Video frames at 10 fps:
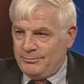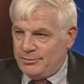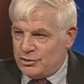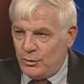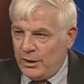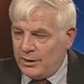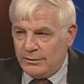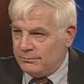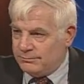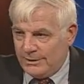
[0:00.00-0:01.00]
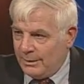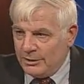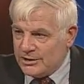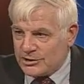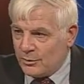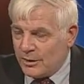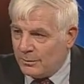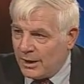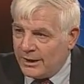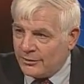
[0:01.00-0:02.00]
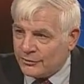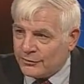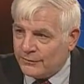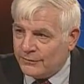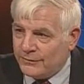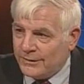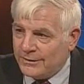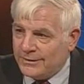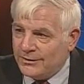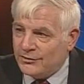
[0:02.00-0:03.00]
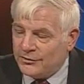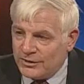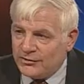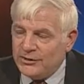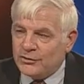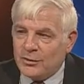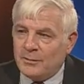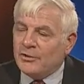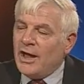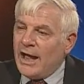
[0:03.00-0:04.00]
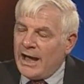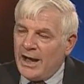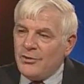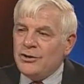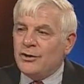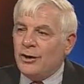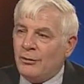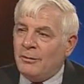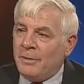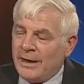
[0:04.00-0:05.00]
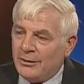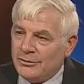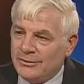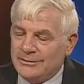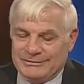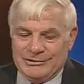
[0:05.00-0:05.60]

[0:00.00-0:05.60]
square, how many square miles of sixty square miles. sixty square miles. How do you go about